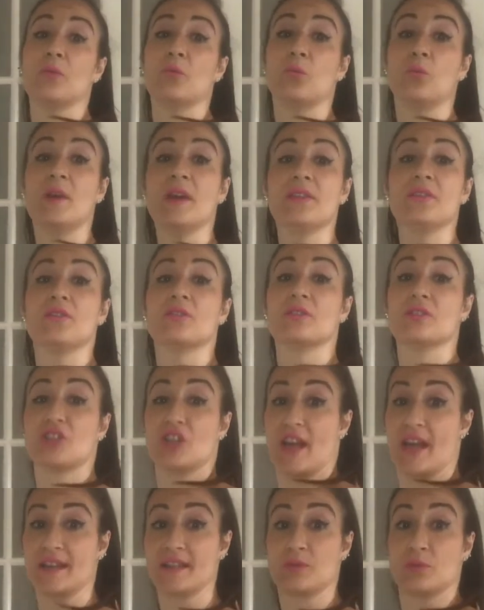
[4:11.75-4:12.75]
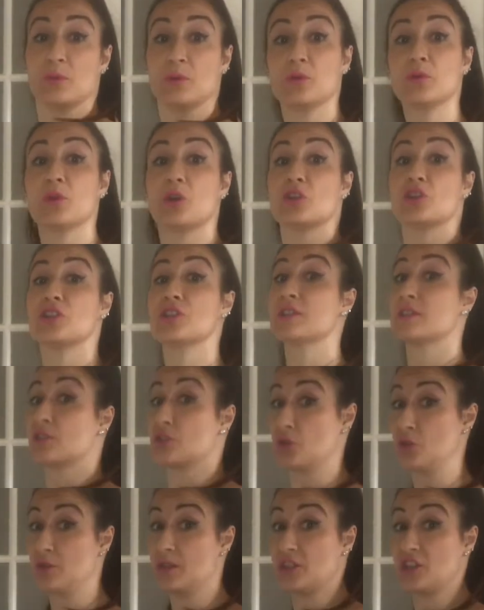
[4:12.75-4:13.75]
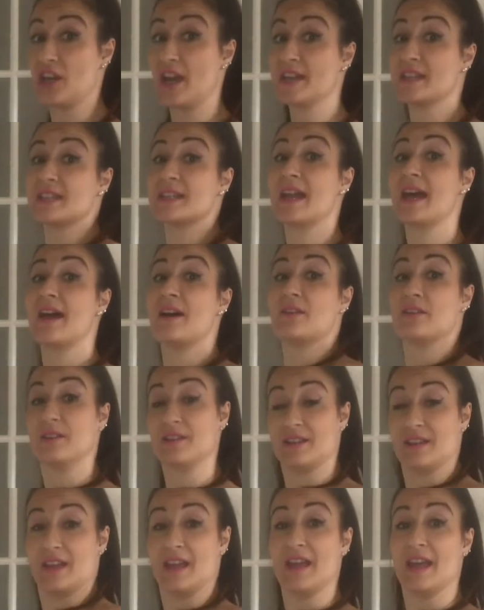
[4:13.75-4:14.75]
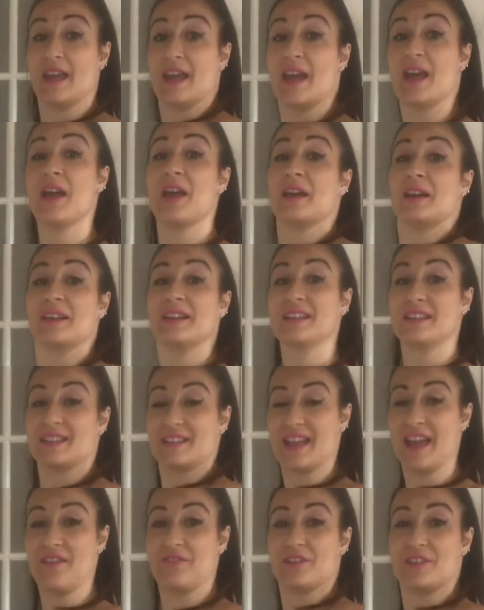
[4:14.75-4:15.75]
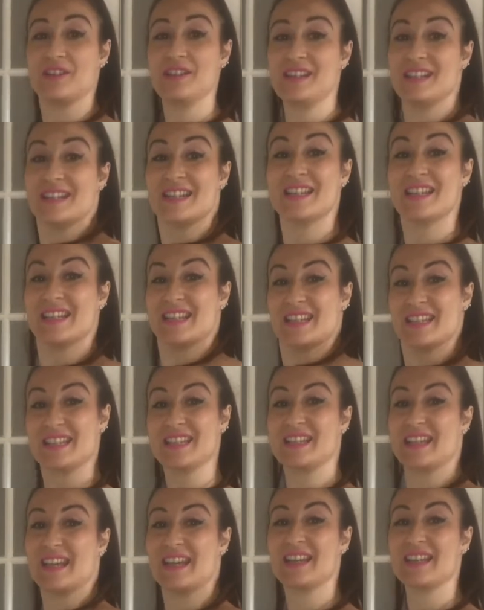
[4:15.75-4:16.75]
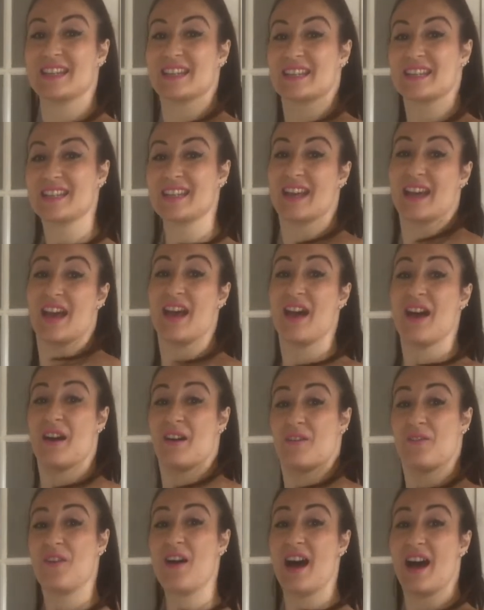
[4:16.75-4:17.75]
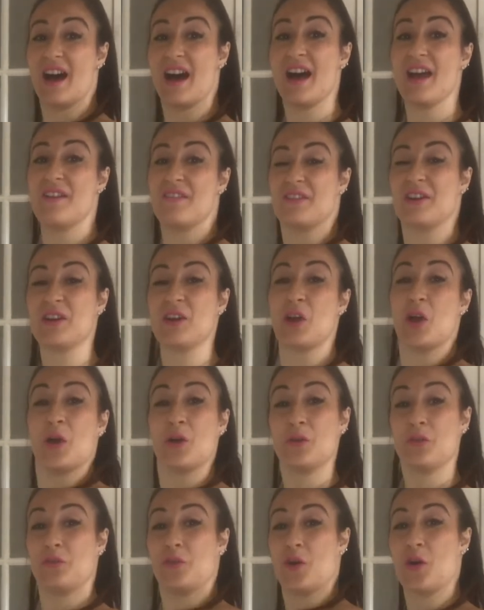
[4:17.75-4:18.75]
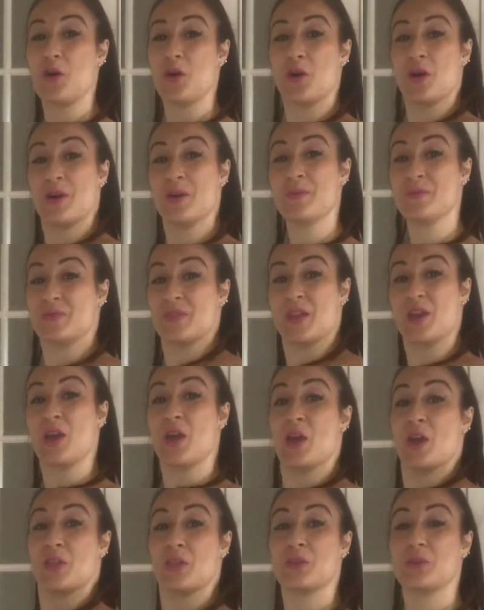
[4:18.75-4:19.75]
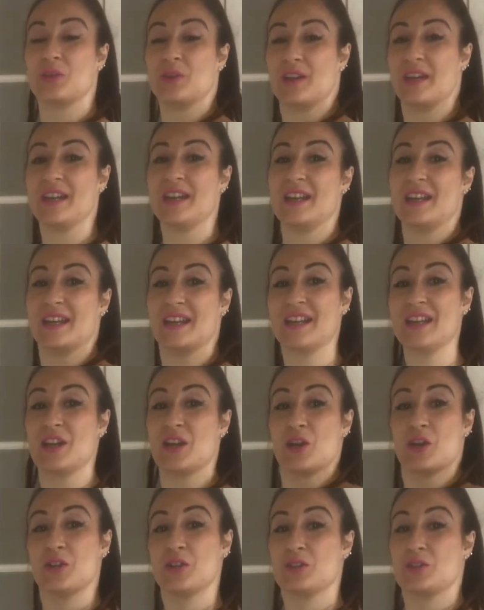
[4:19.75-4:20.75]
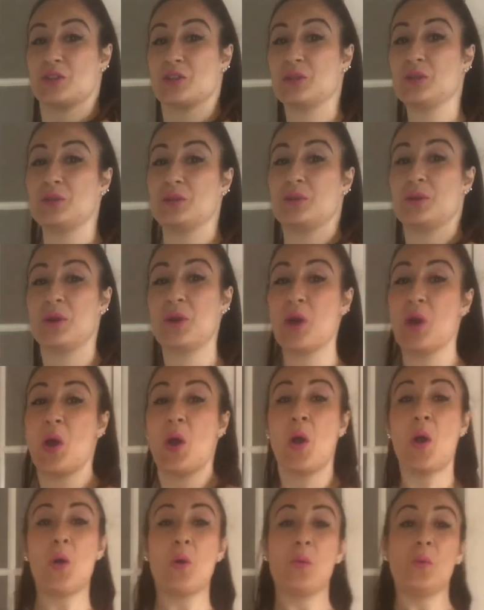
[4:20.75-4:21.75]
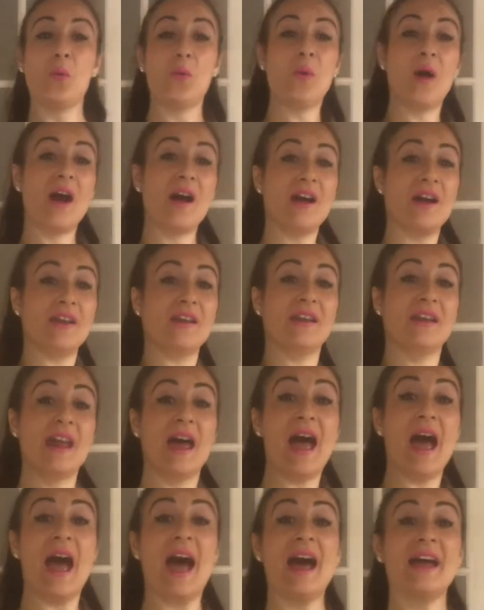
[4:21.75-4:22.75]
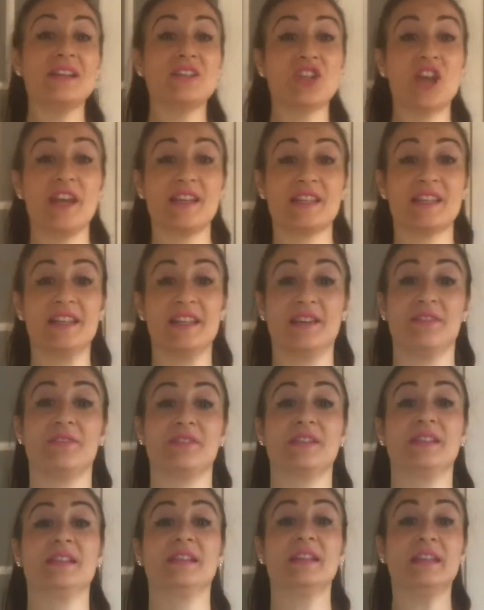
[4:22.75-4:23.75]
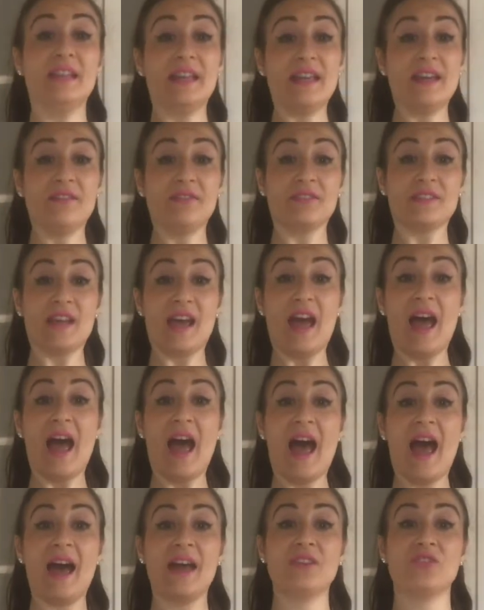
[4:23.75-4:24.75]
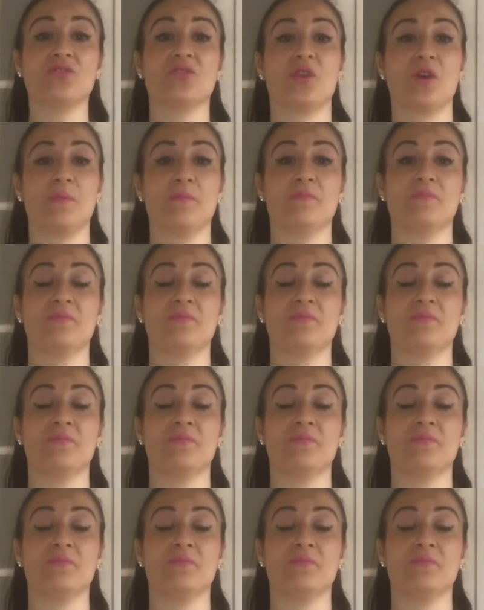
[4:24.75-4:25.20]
With your chest. We'll just do the chest now. 7, 6, 5, 4, 3, 2, 1. And chest lift. Lift and drop.